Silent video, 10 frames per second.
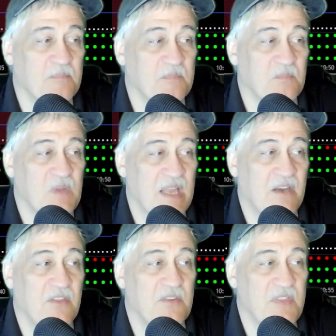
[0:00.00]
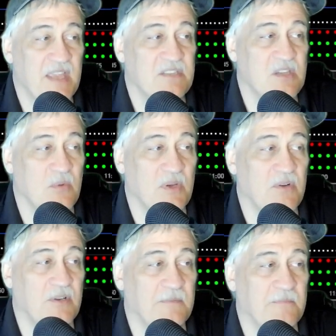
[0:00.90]
Had other things going
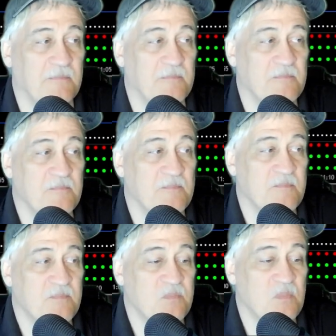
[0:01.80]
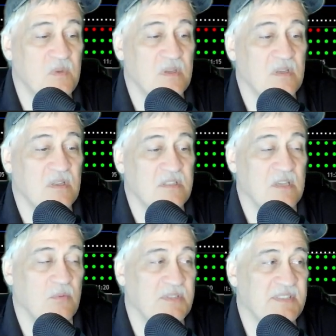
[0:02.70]
on. So
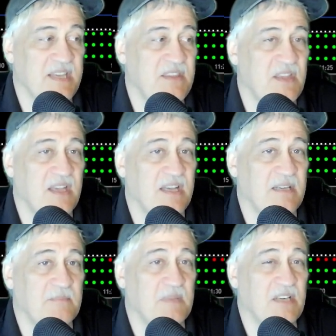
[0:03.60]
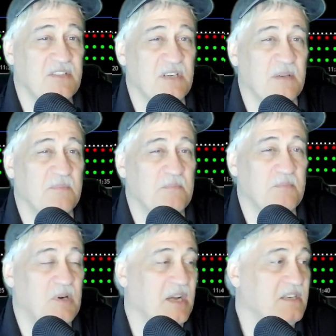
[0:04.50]
we'll see the, I should have
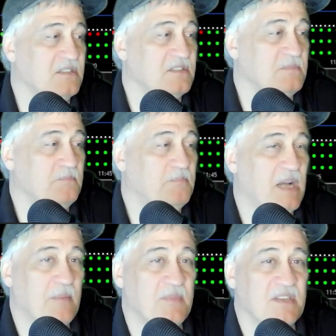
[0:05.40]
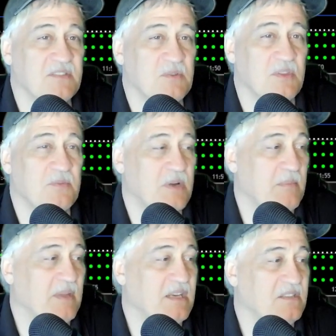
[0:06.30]
probably just popped this to a
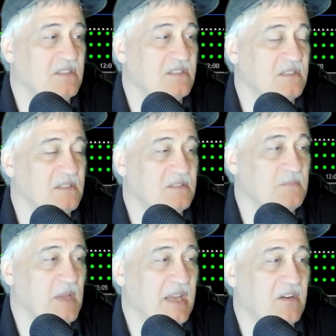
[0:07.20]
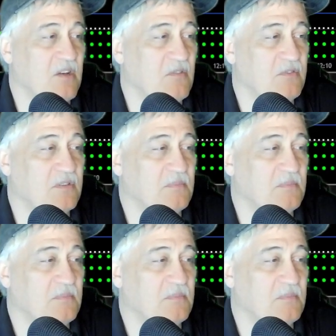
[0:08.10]
3-minute just to span over.